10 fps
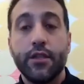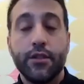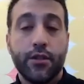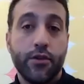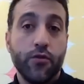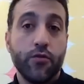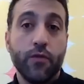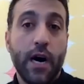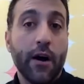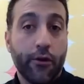
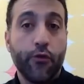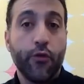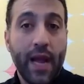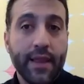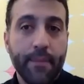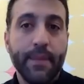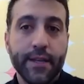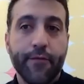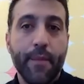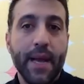to create the
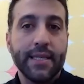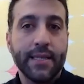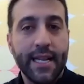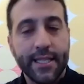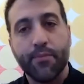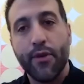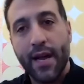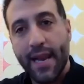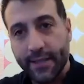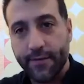misinformation and
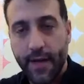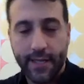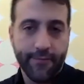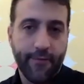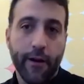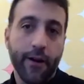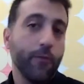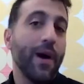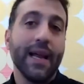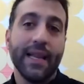spread as far and
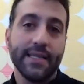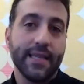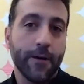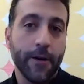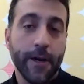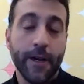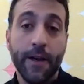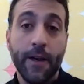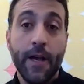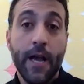wide as they could.
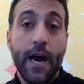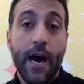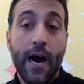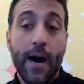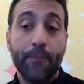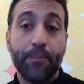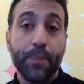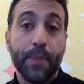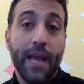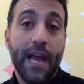
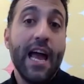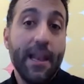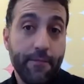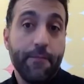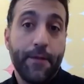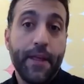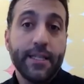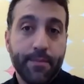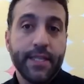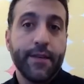And
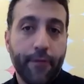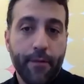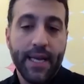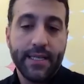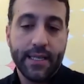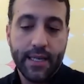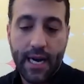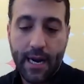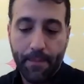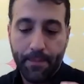this misinformation,
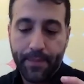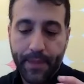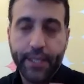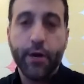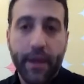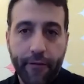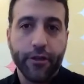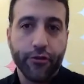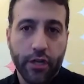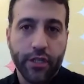this human
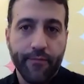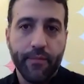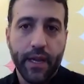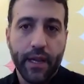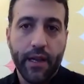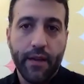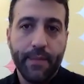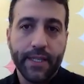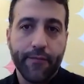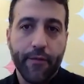infrastructure and
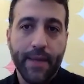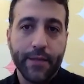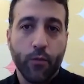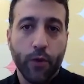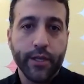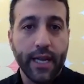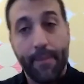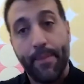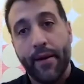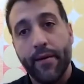misinformation worked like a
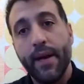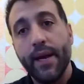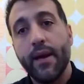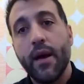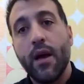pyramid,